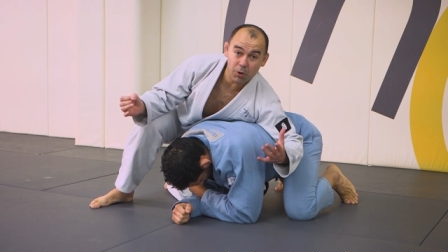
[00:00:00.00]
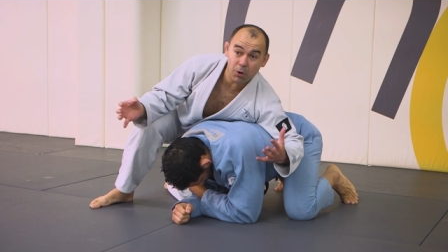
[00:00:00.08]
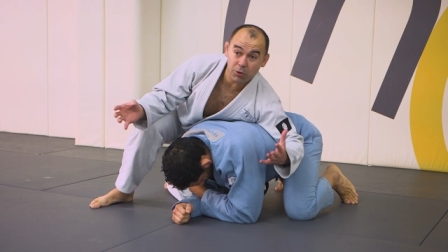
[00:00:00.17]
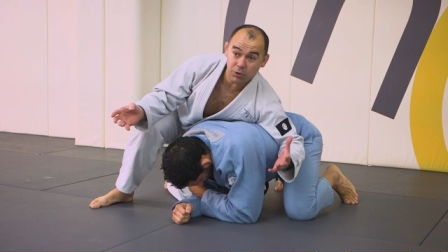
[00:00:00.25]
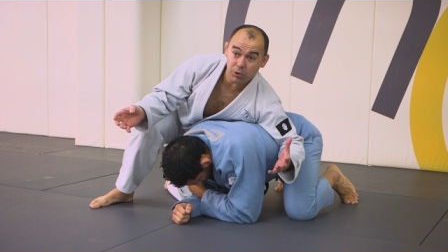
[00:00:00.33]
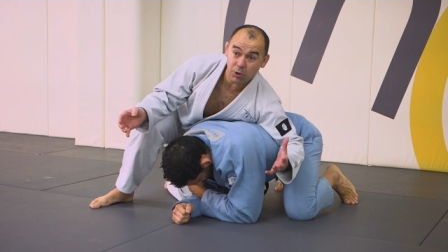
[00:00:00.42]

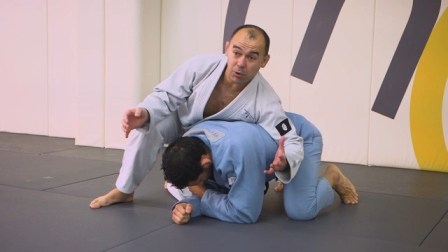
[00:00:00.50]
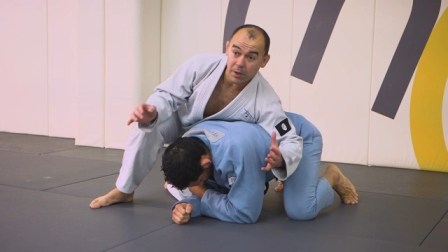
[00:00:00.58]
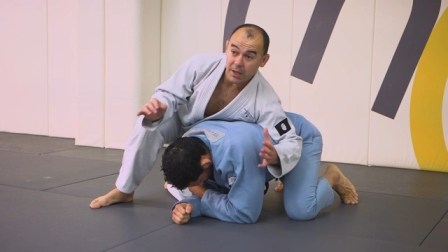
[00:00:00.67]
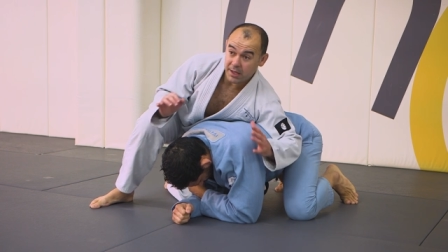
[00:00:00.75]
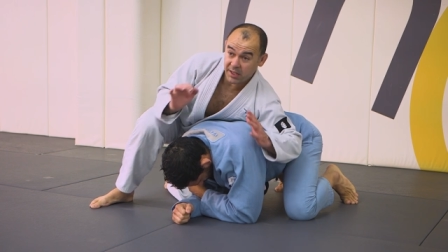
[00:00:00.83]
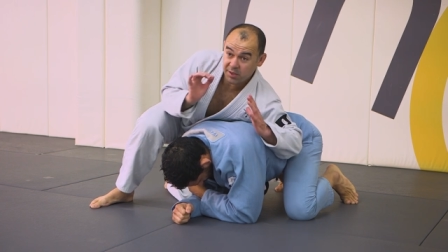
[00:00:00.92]
control.
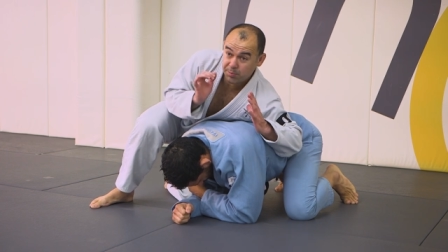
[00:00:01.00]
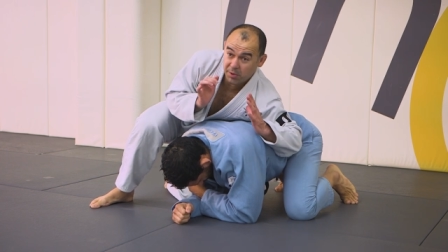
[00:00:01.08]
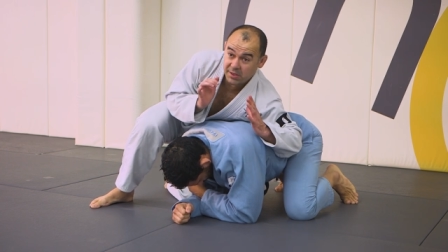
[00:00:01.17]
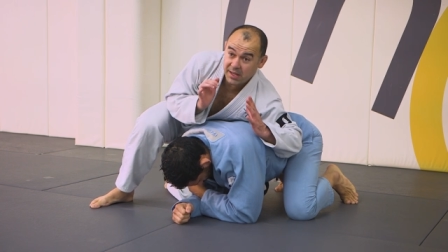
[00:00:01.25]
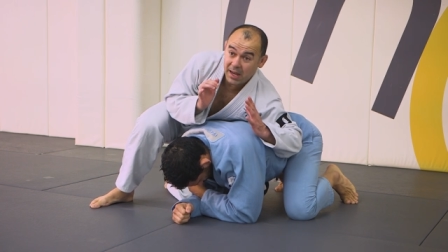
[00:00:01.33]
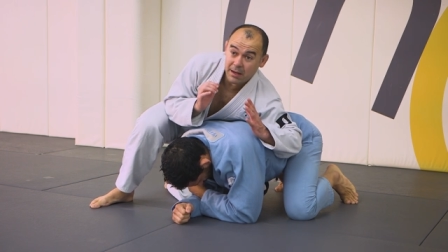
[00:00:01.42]
He's
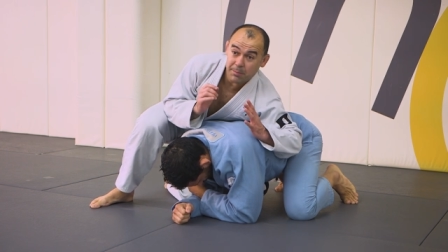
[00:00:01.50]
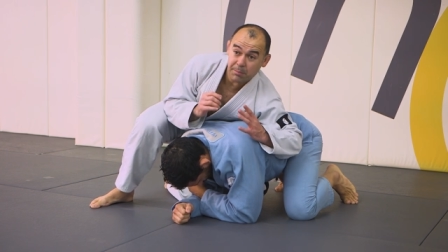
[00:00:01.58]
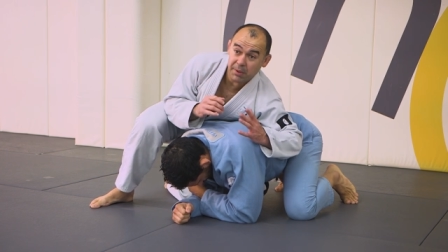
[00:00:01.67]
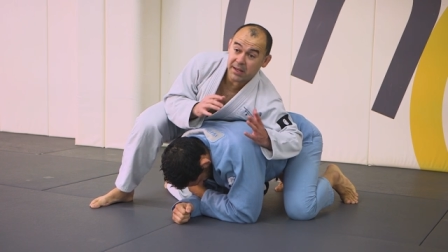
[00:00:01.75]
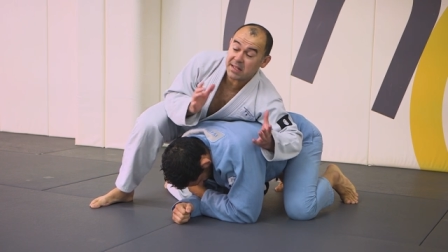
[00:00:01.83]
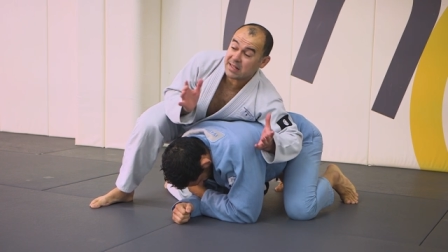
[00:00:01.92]
protect,
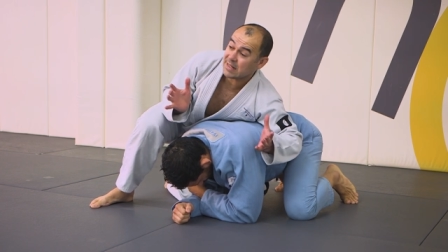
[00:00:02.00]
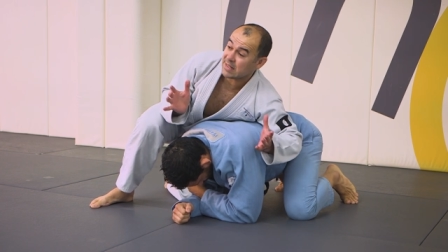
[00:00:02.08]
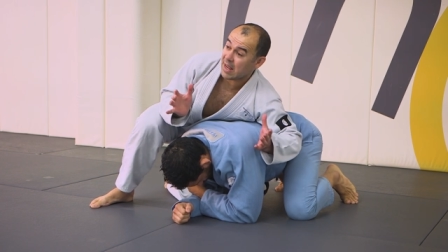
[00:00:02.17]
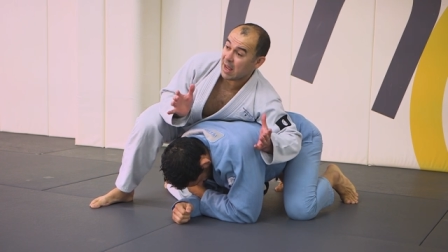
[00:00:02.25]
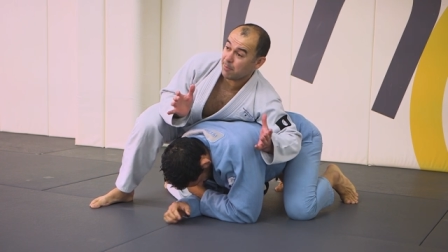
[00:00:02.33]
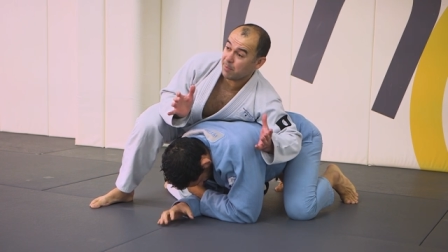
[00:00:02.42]
but he doesn't
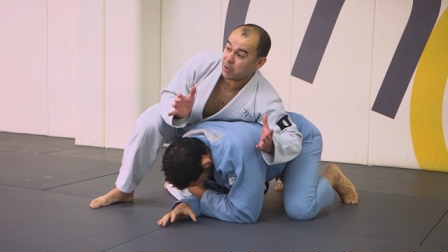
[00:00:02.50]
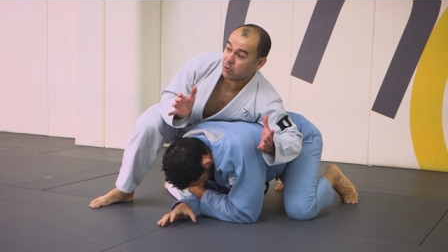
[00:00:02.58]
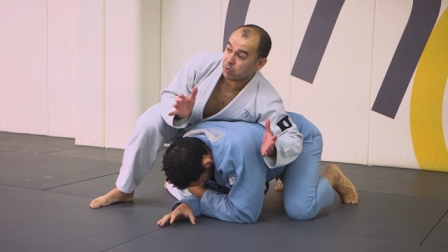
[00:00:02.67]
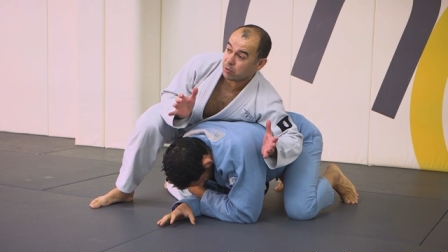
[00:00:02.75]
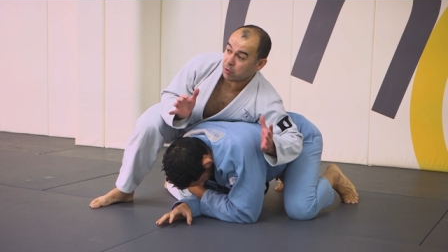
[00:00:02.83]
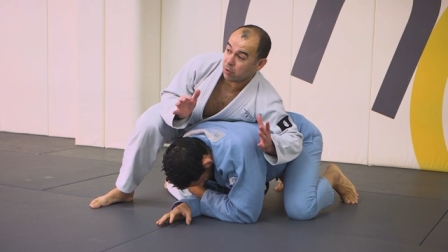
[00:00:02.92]
have much
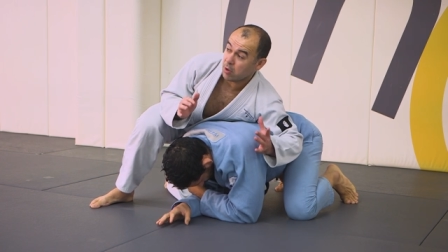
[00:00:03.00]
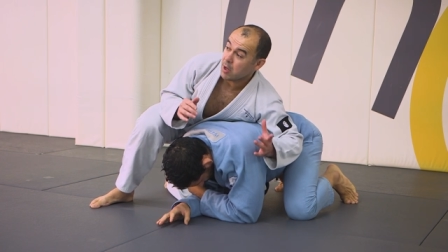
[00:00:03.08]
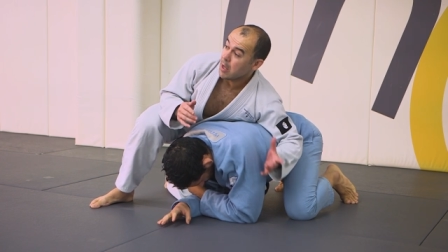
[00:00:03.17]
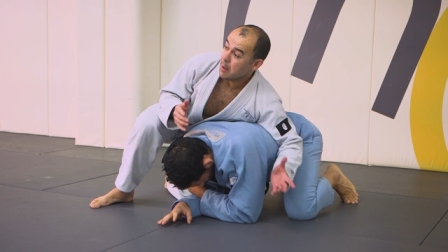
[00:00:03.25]
control.